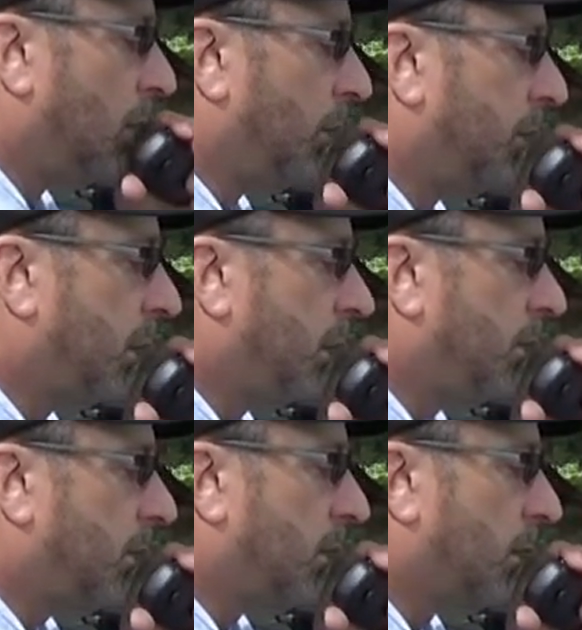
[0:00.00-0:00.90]
Uh, whiskey
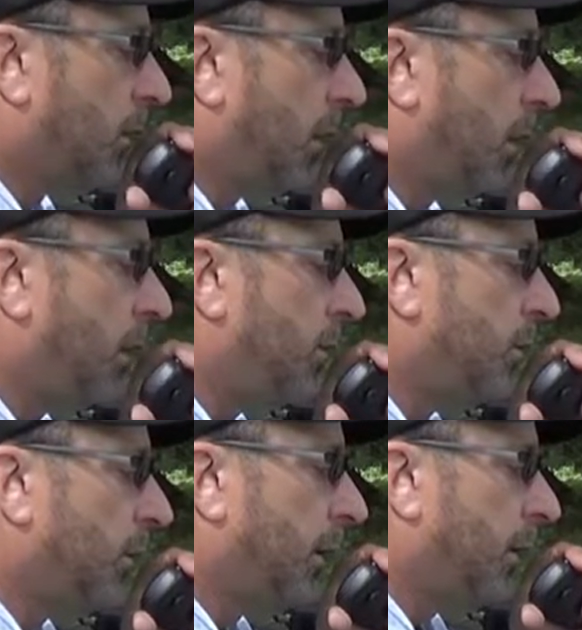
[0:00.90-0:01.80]
Zero, Yankee
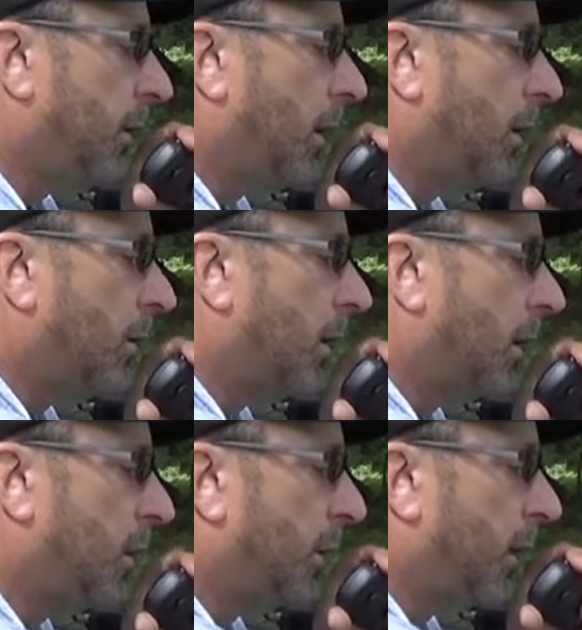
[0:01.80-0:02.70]
Juliet Tango
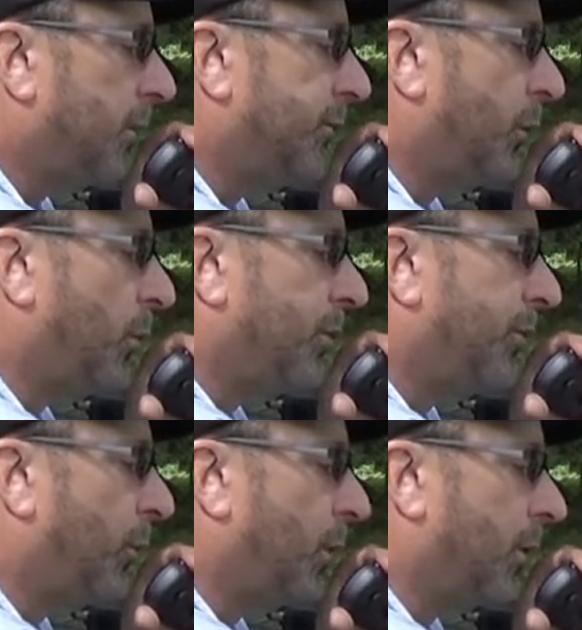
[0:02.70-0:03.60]
got you about a 4 and
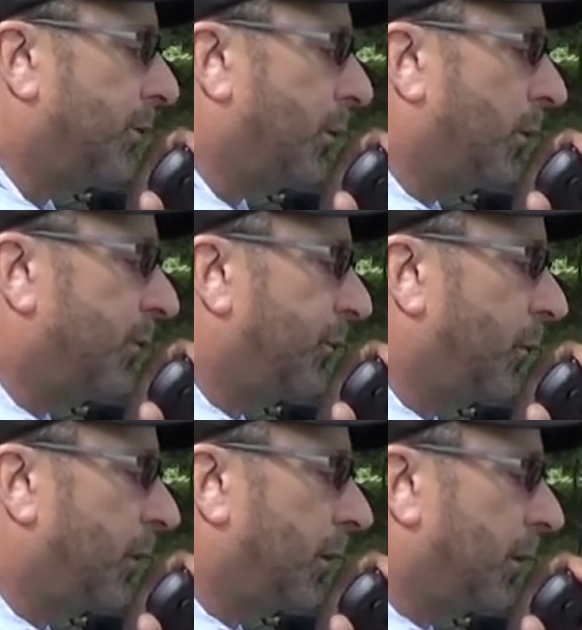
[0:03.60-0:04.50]
4, 4 and
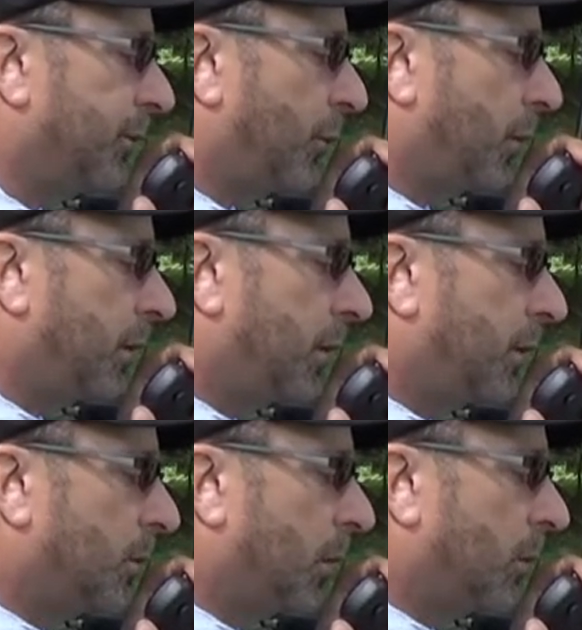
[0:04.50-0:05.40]
4 into
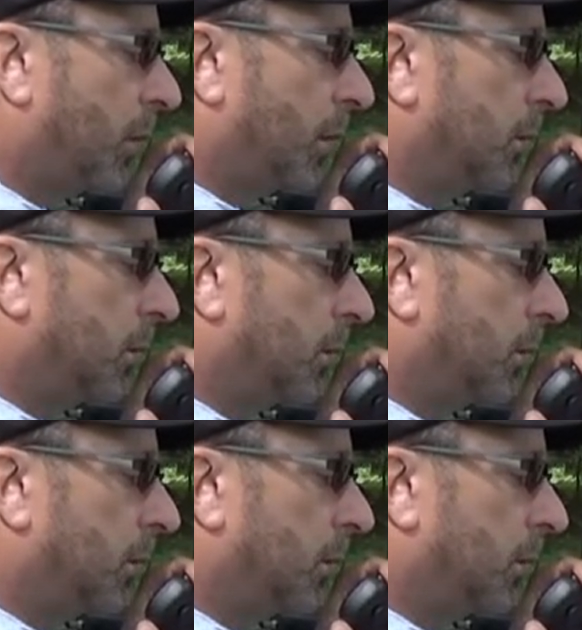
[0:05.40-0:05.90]
1421.